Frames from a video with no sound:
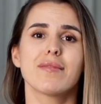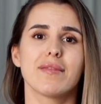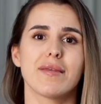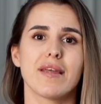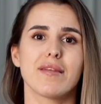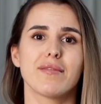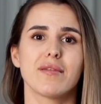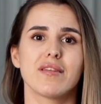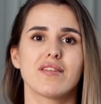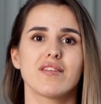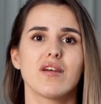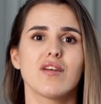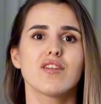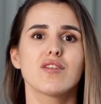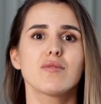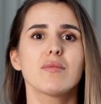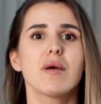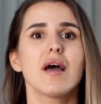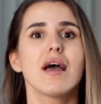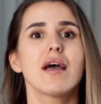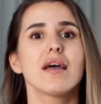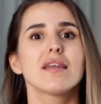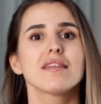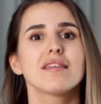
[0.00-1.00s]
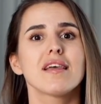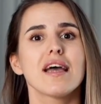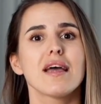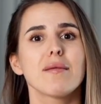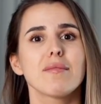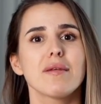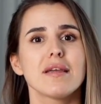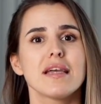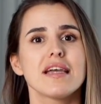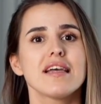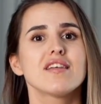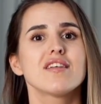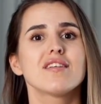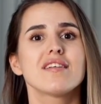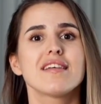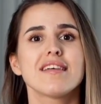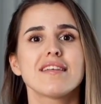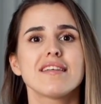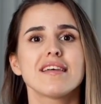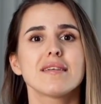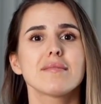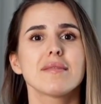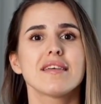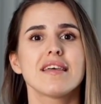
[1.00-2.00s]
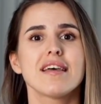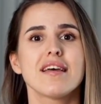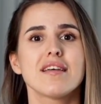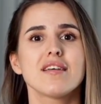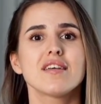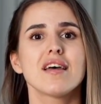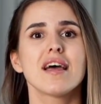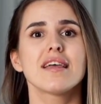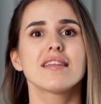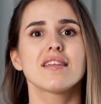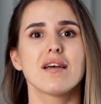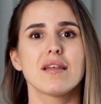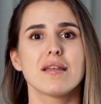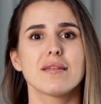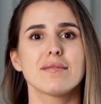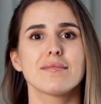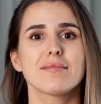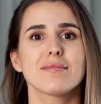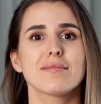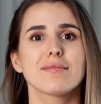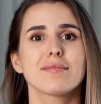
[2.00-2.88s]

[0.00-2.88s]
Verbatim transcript: In the search bar, type HTTP Injector.